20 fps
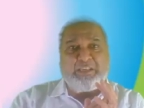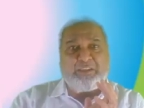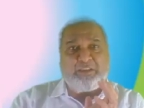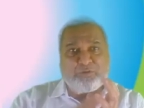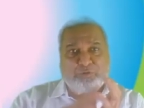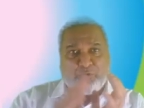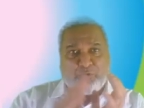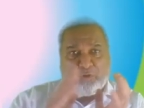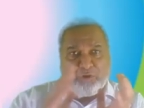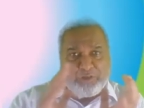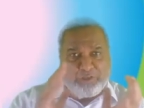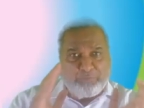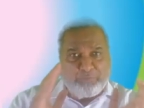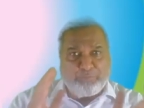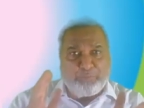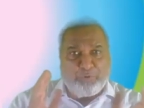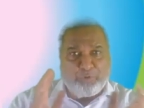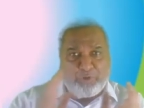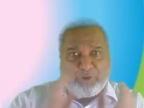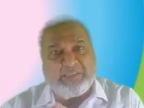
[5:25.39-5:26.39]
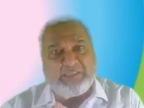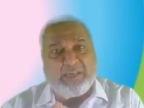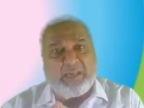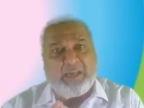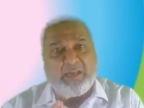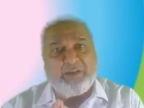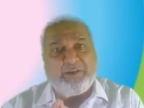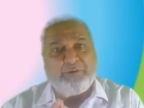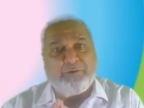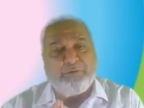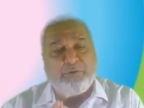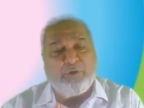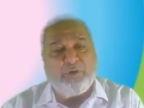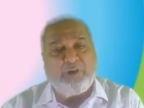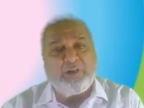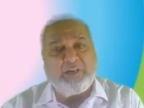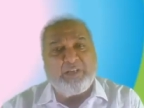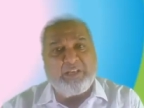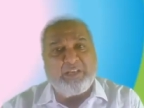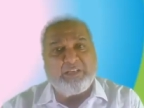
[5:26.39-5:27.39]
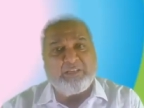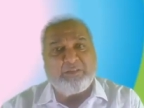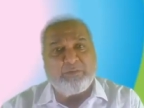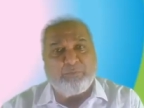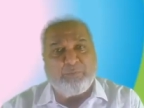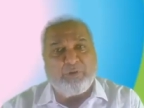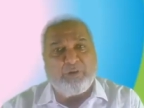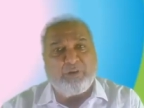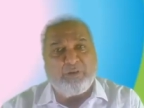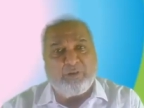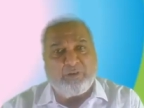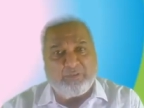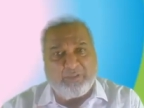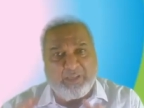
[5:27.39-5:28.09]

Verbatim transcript: the scholarship portals are not eligible,